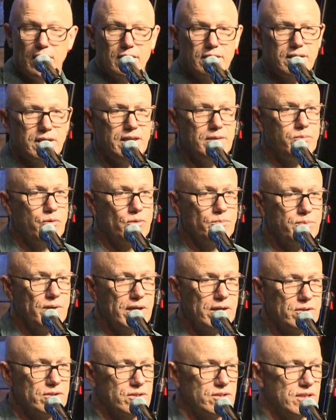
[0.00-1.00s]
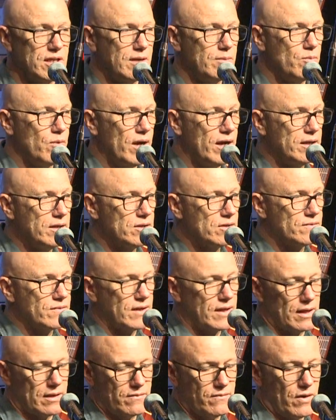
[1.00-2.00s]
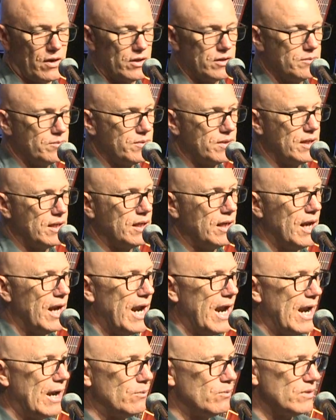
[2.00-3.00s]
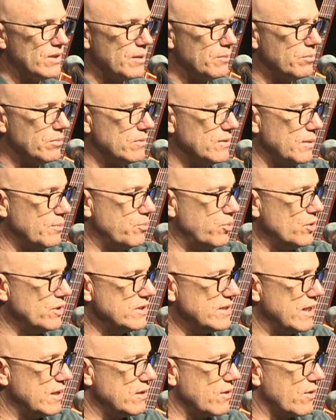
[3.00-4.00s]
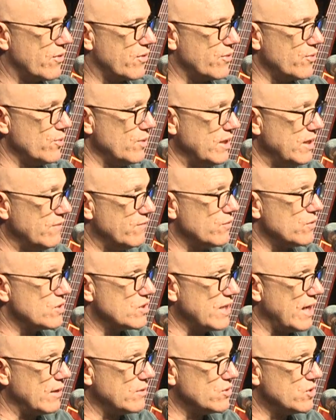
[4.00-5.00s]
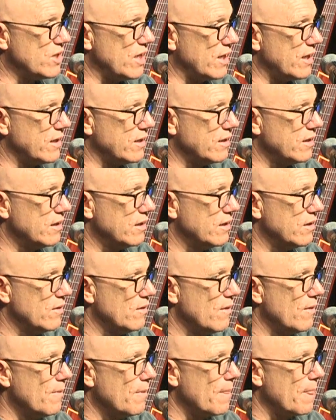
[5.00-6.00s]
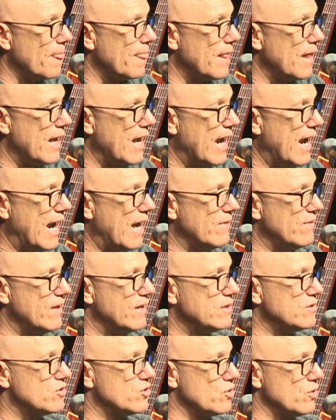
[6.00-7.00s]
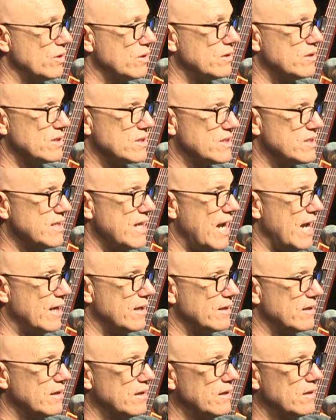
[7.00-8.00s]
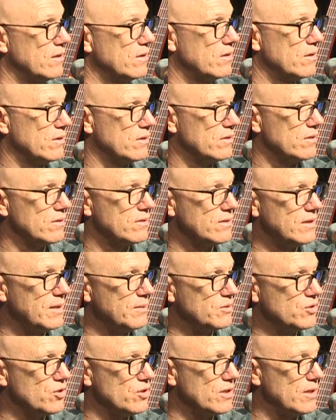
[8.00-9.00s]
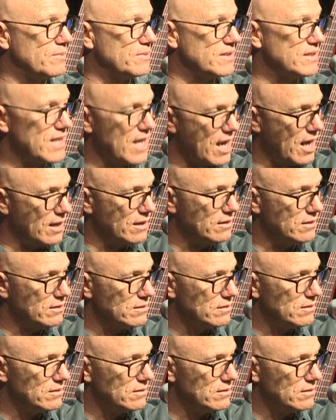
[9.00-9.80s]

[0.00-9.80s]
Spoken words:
Keyboard players, the same way, you know, they got a volume thing, and when they put it down to 3 for sound check, and then during the set, they turn it up to 10.